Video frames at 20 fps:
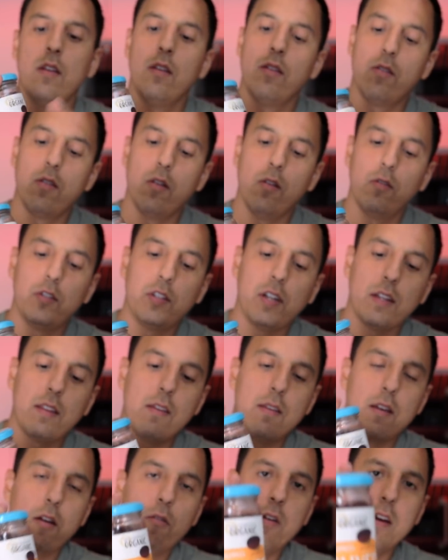So check
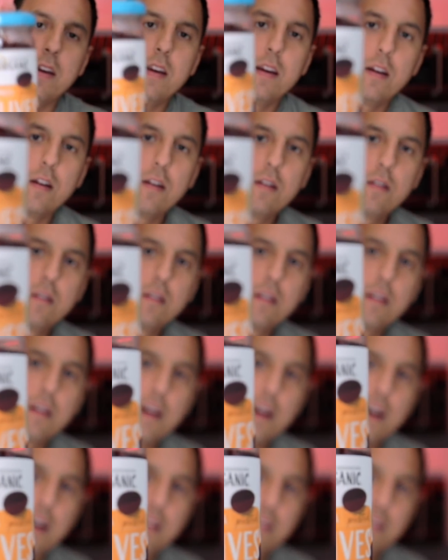this out right here.
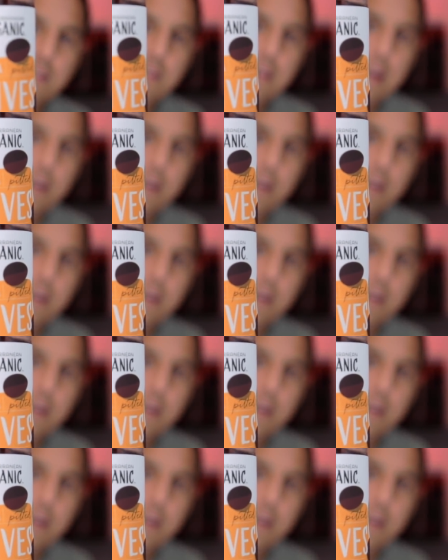I got this